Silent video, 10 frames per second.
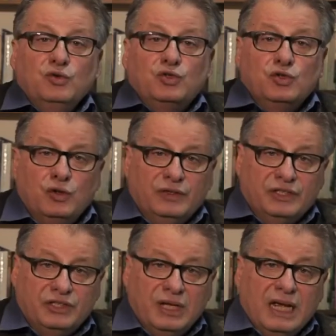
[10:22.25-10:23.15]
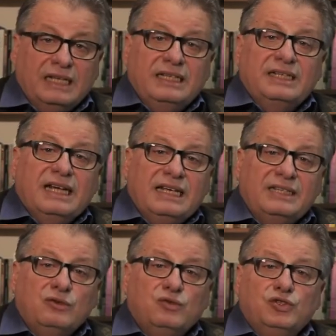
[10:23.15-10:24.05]
the Soviets, which
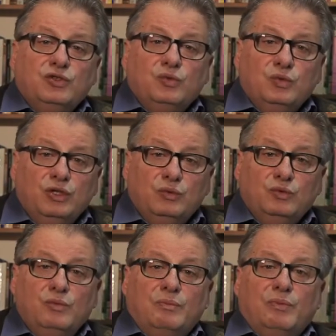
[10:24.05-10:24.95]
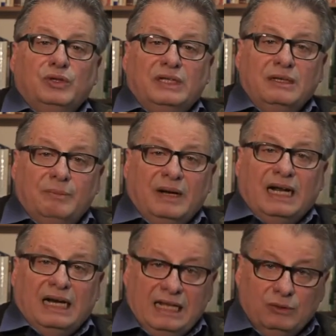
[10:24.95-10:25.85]
already constituted a parallel
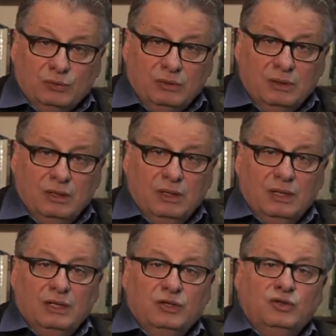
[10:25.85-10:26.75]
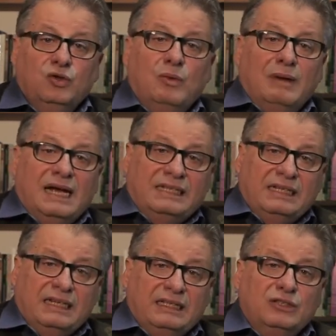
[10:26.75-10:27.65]
power, should
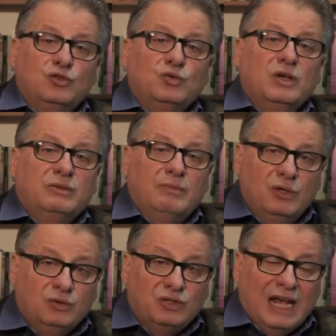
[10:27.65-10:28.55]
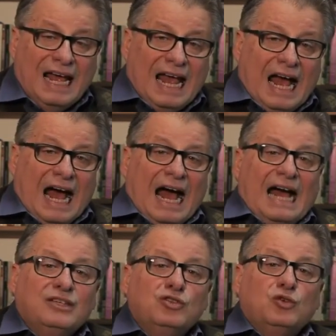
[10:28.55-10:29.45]
take into their own
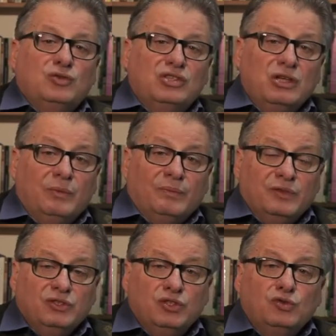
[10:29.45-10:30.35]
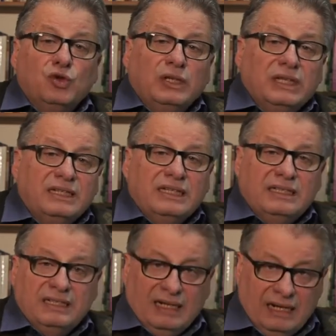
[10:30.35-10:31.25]
hands the resolution of these